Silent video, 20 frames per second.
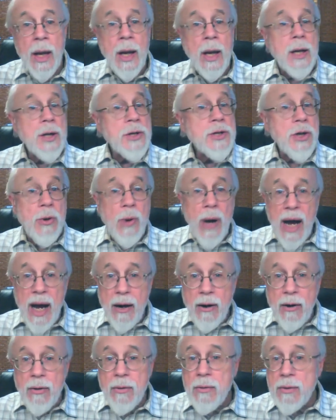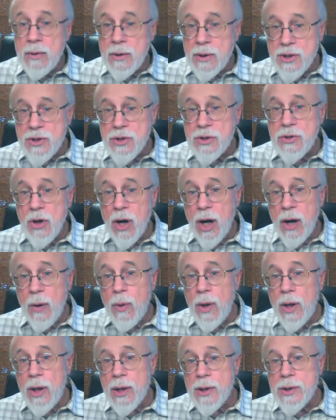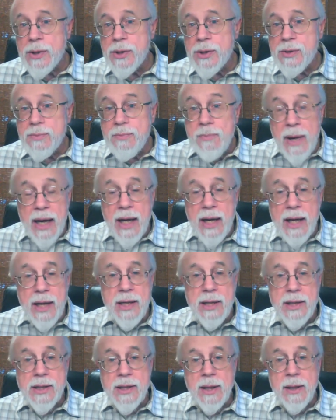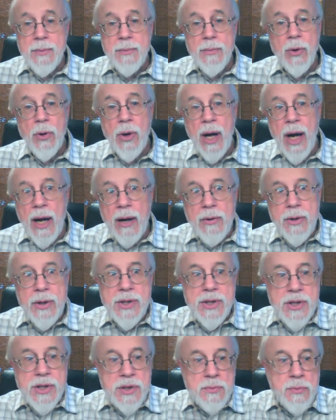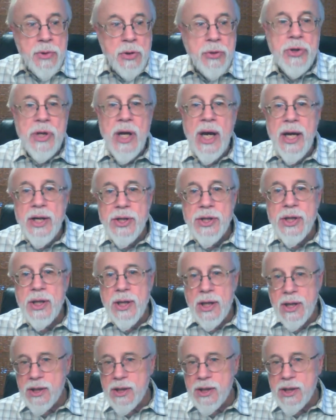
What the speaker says: So how does Darwin's mechanism, or how does mutation and